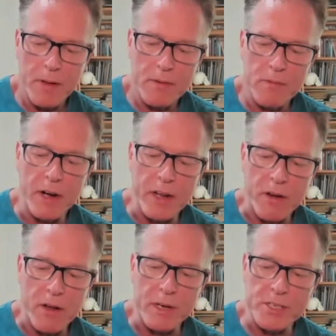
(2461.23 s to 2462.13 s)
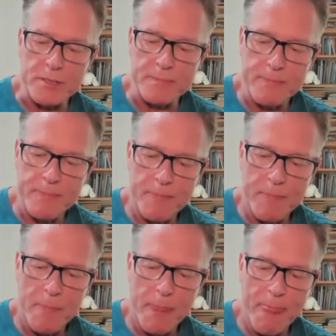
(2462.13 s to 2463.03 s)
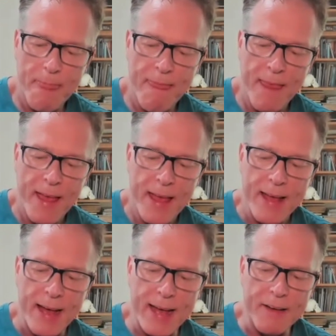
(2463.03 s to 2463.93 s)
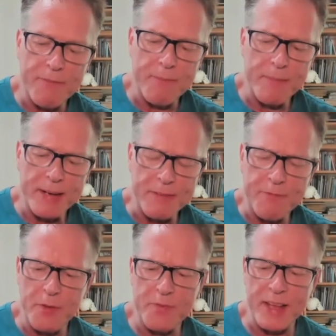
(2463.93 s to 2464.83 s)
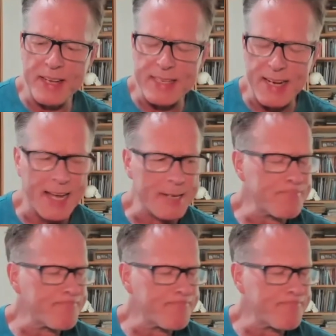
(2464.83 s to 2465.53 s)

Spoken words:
Really great question. I have a few things that